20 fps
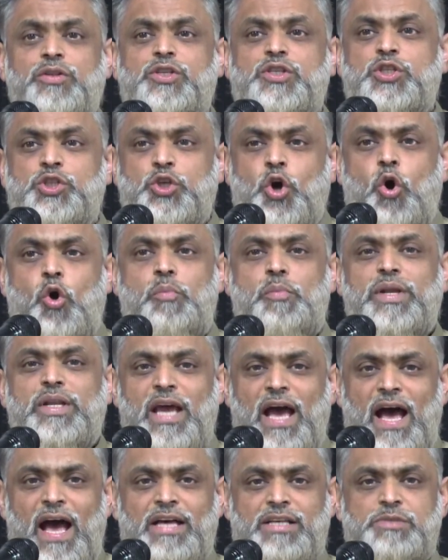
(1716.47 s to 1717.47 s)
so
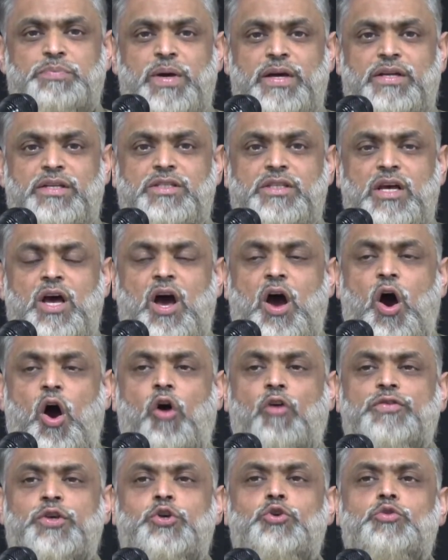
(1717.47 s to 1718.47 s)
many aspects
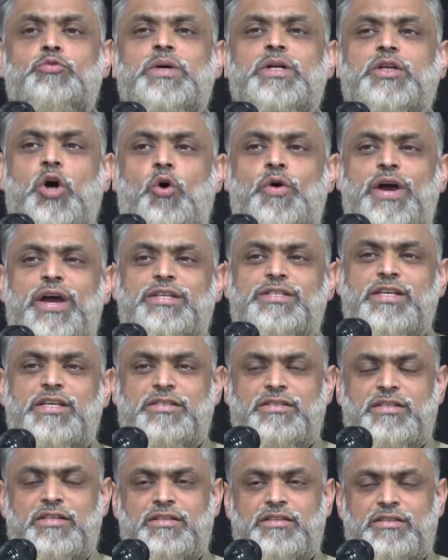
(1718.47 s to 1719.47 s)
of human
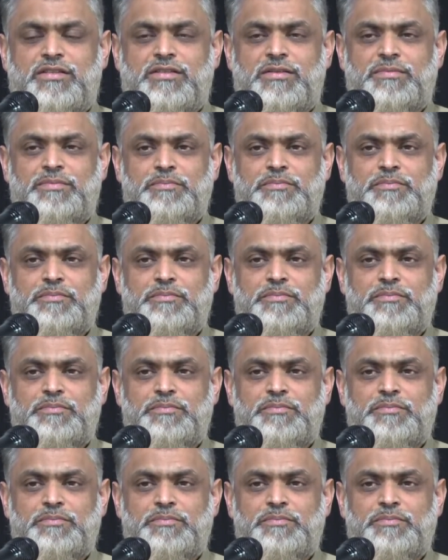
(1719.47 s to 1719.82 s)
coexistence.